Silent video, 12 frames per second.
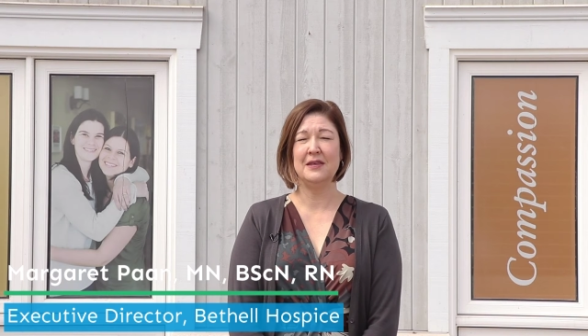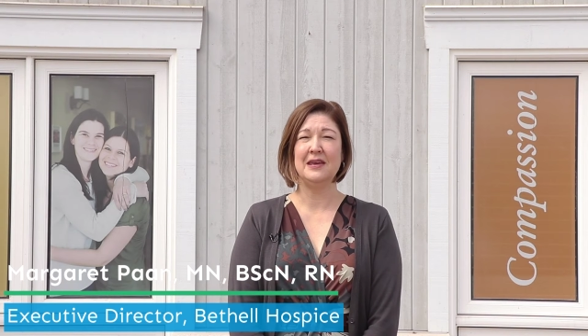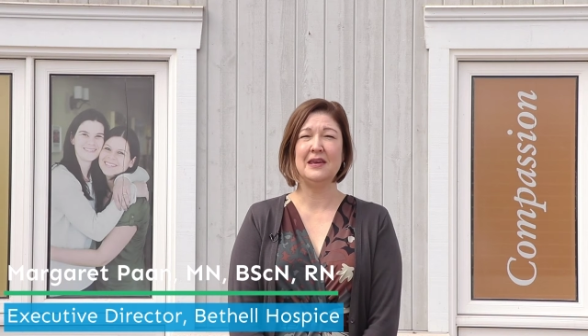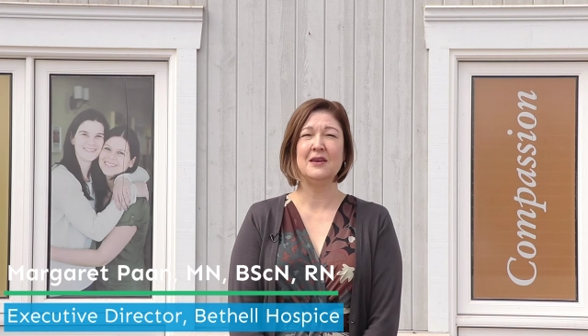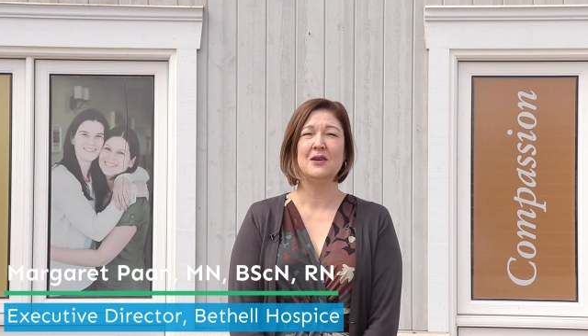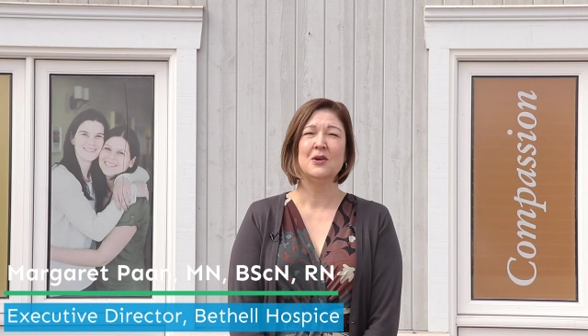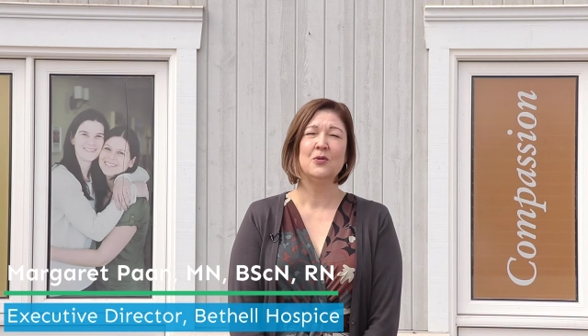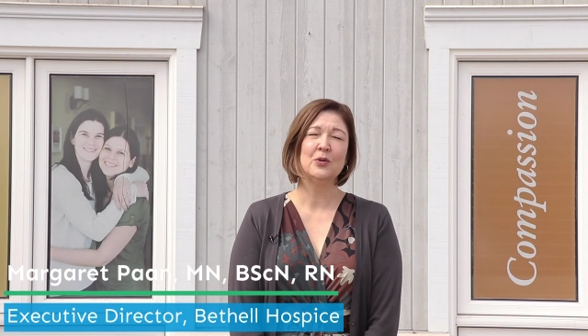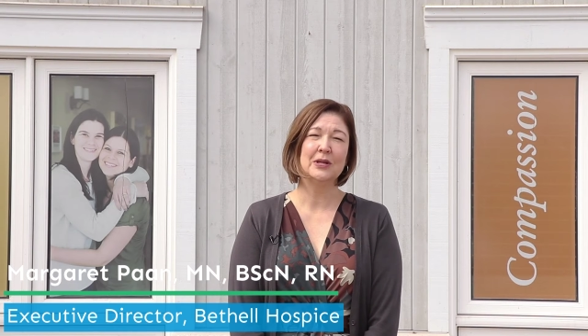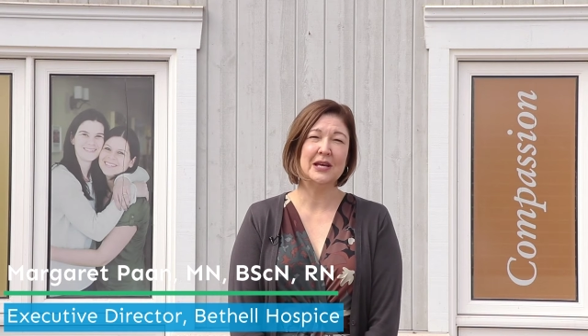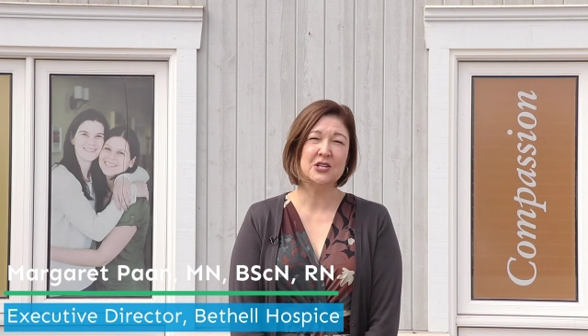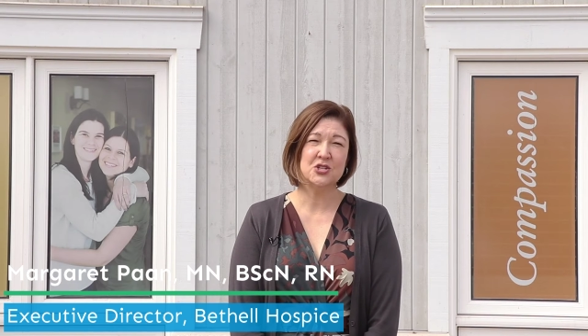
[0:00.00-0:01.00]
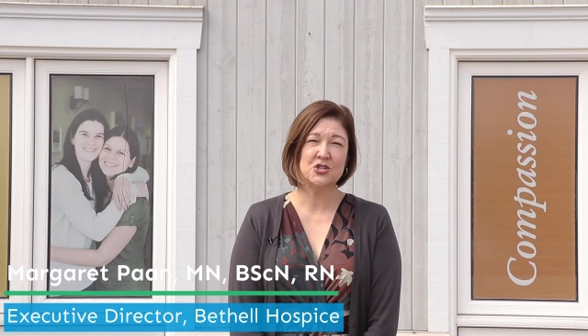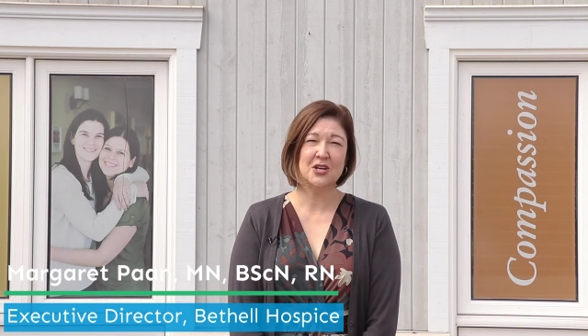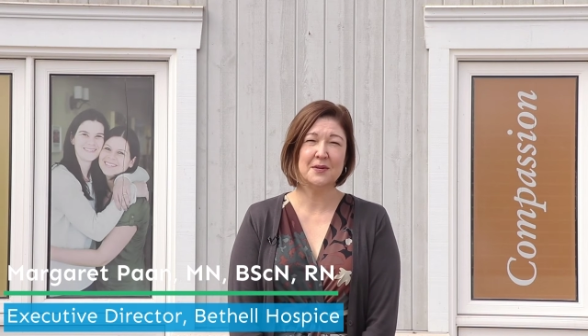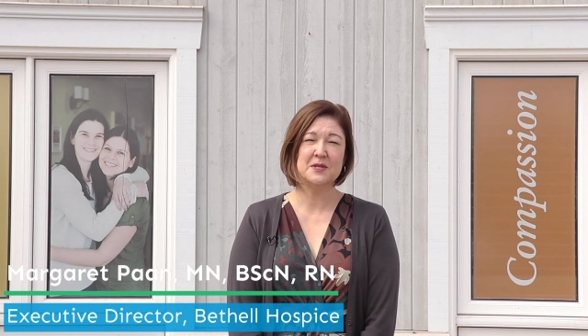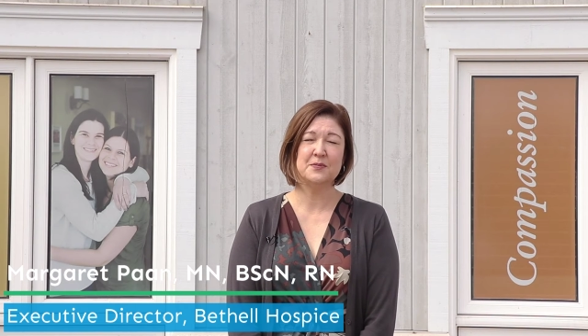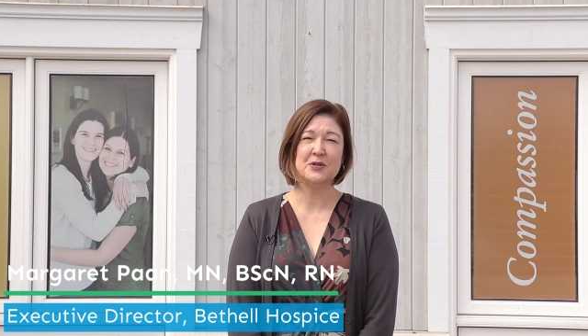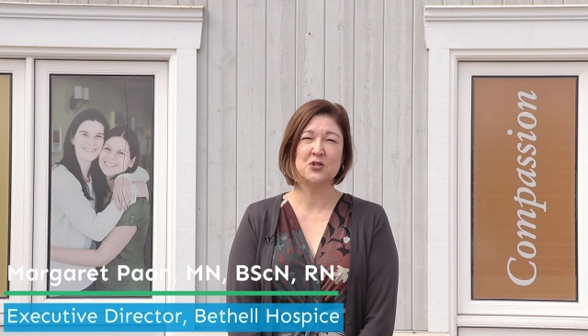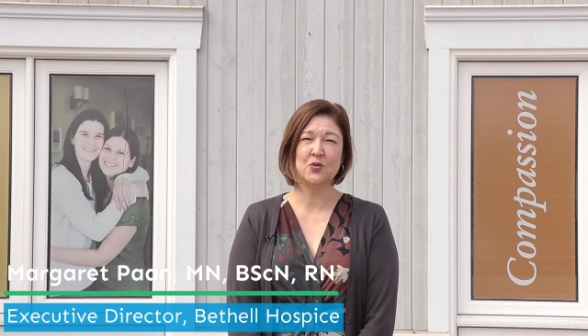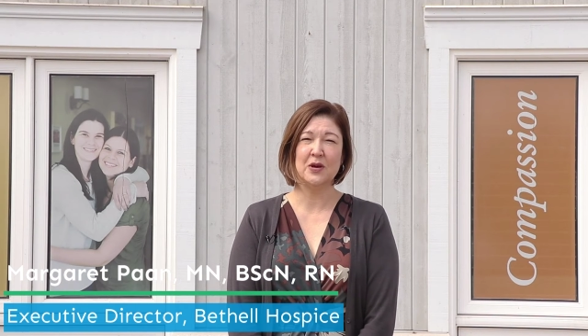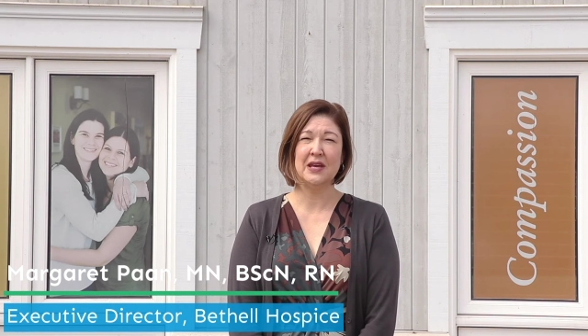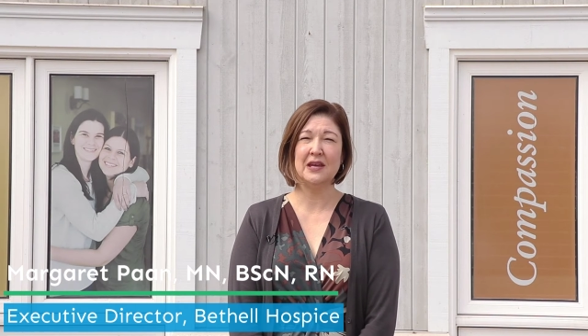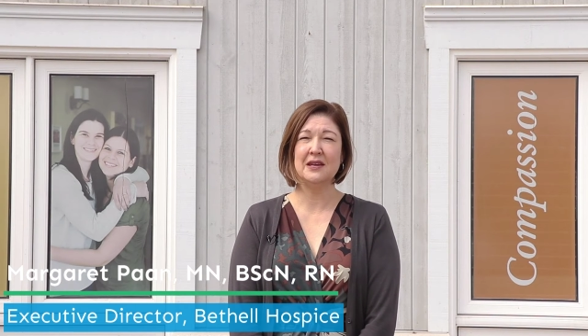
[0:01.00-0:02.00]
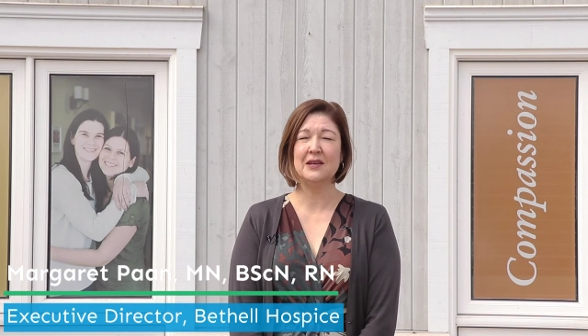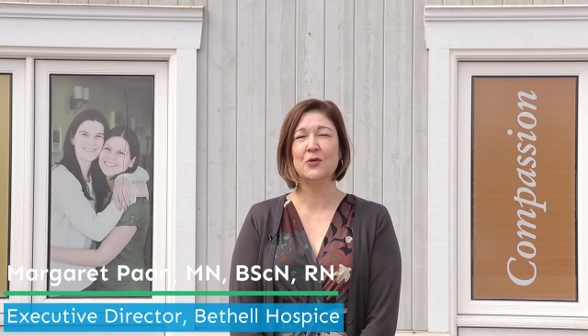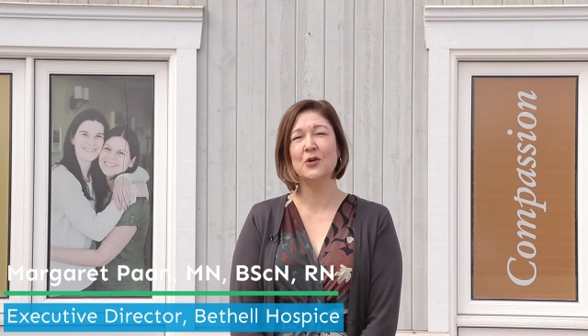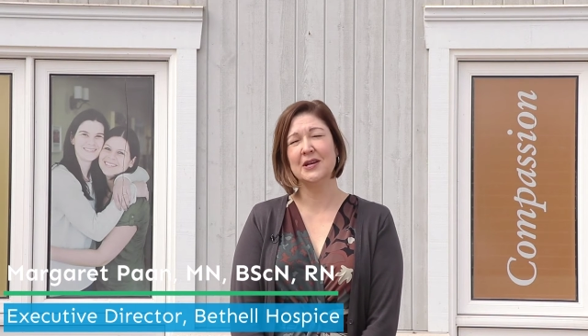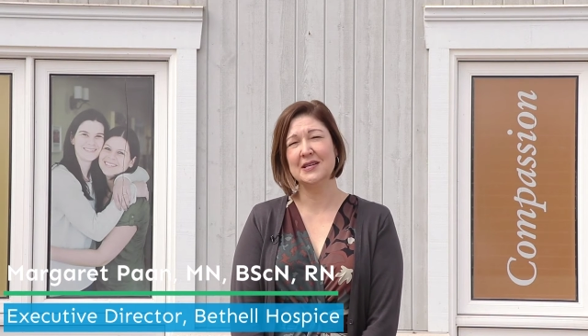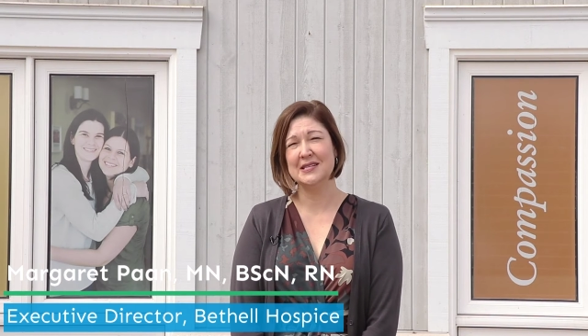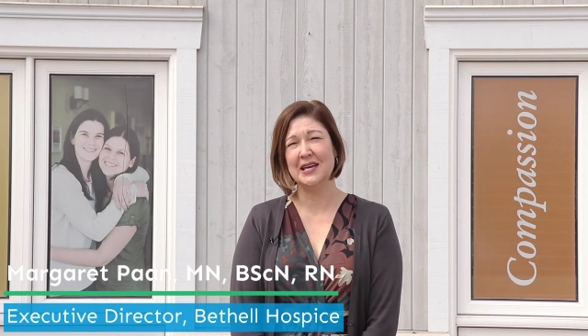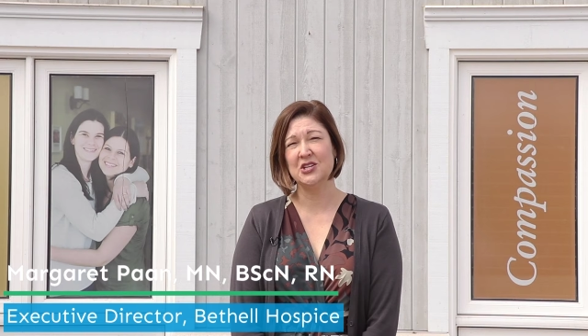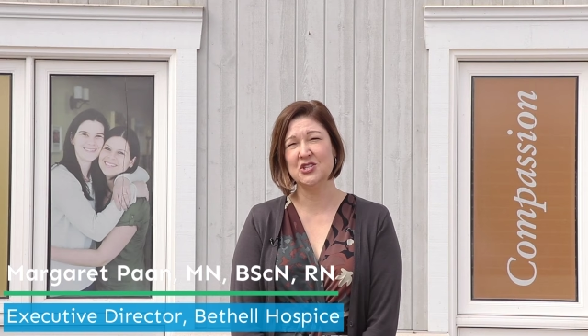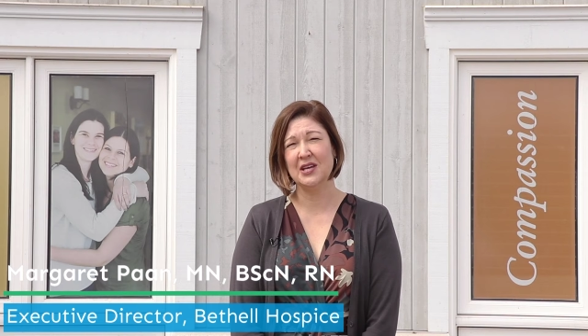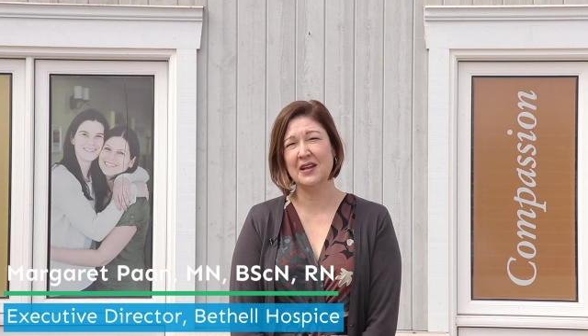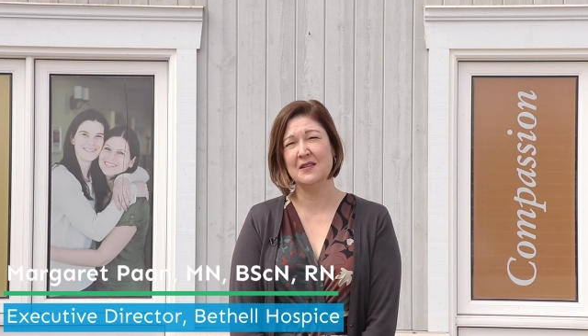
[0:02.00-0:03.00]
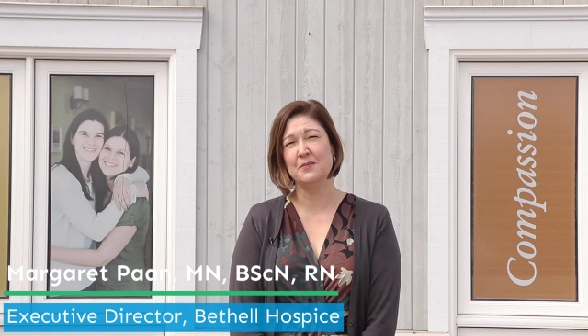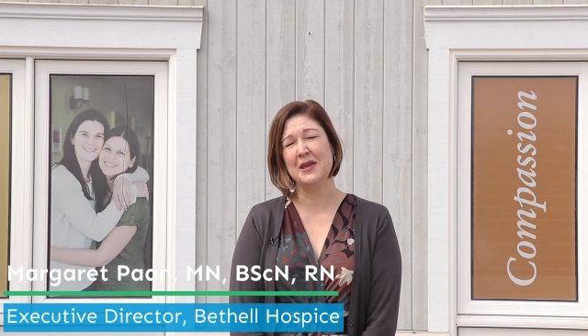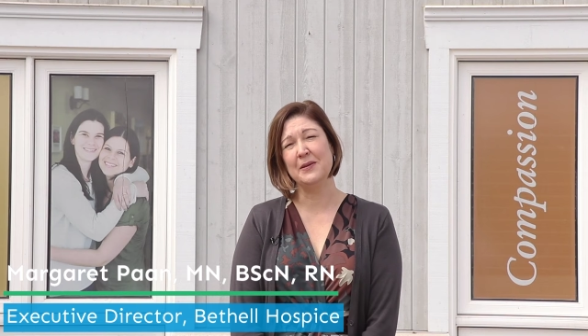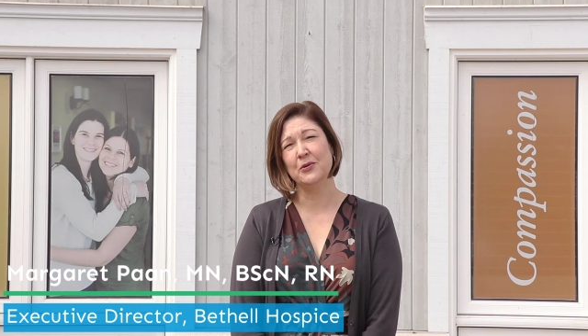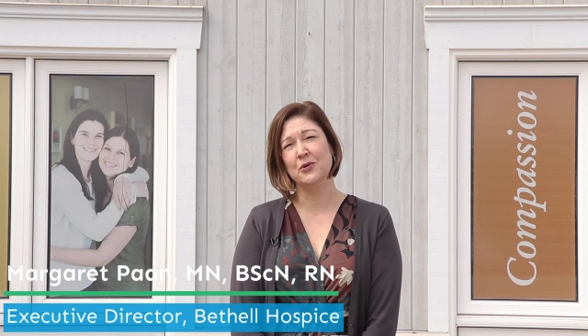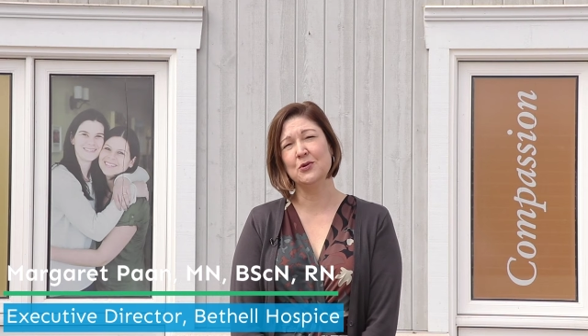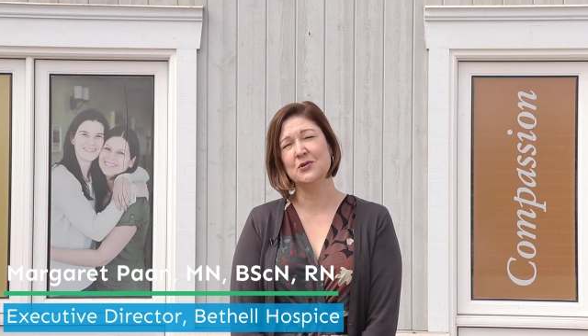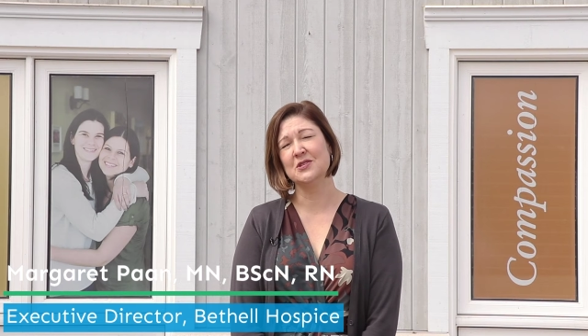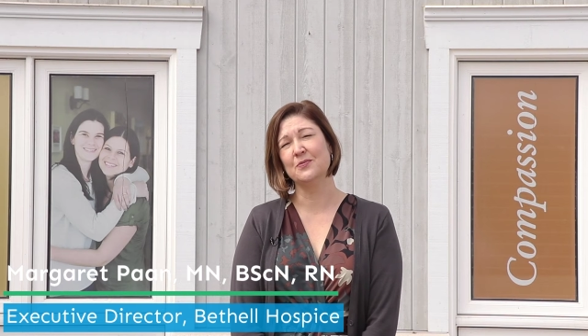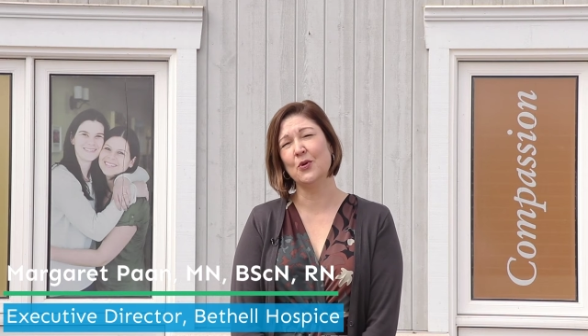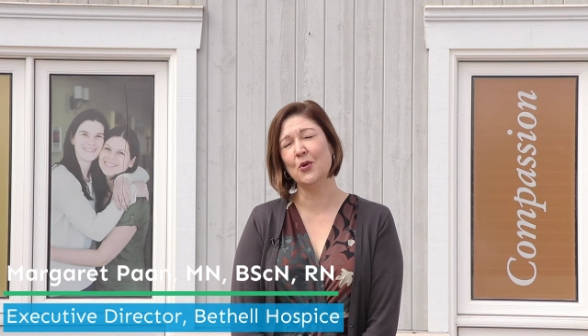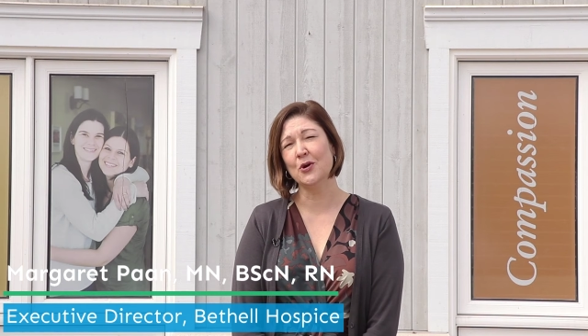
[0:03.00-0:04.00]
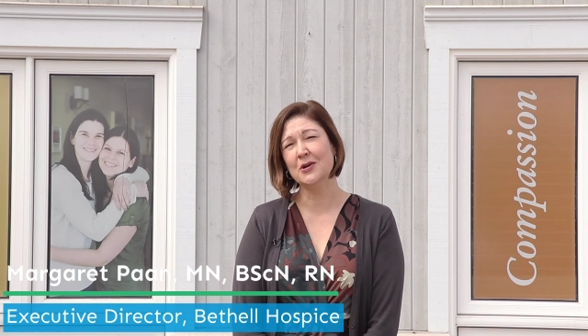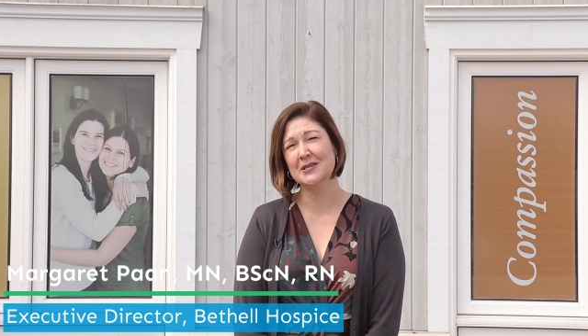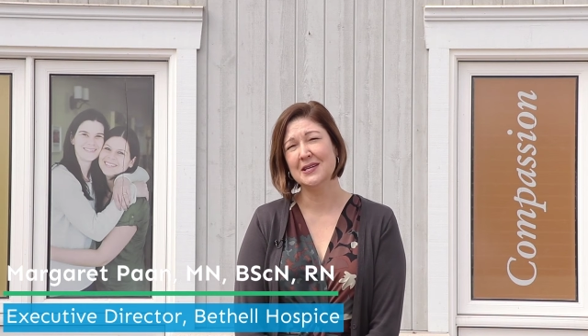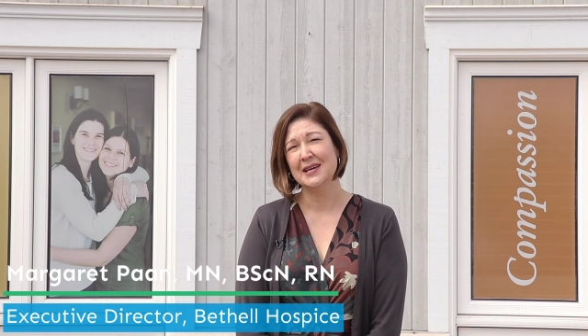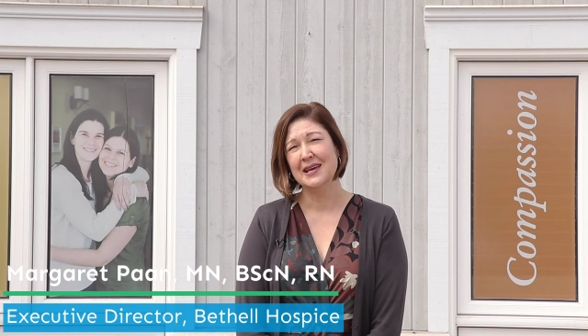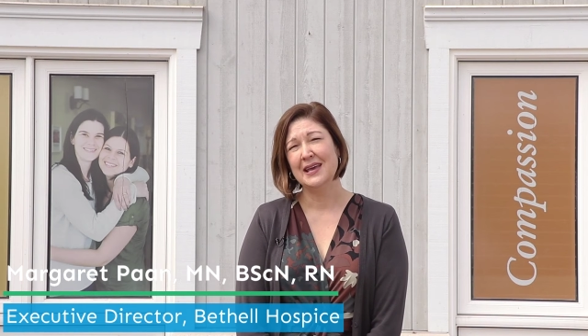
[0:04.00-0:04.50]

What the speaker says: the relationships between an organization and the people who support